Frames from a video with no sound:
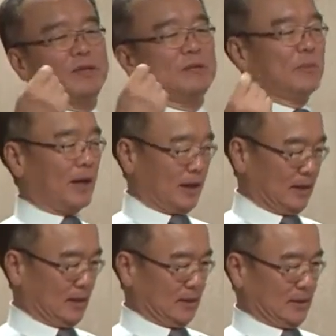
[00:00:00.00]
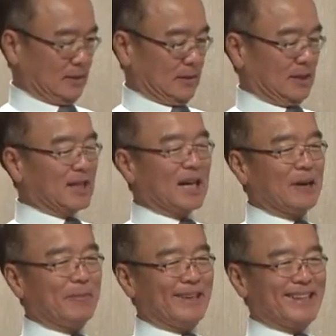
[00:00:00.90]
demand.
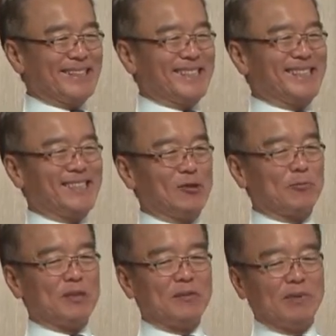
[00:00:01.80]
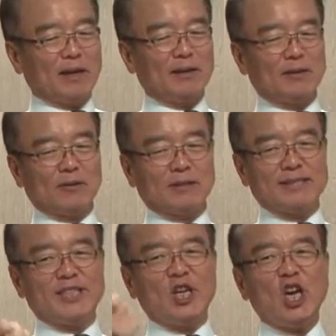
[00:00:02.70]
Income elasticity of demand. Okay,
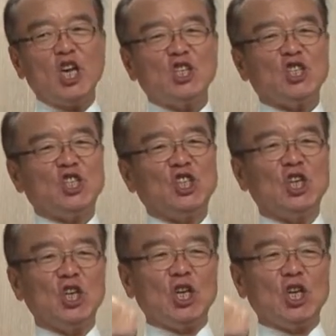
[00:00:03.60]
change in